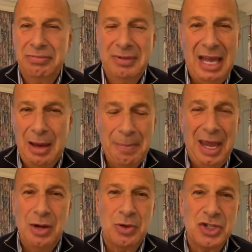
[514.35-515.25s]

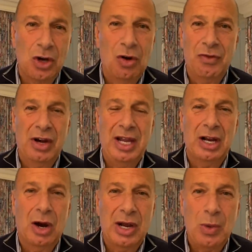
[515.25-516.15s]
campaign was over. He had
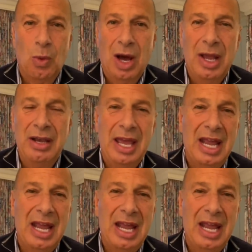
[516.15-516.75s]
already won.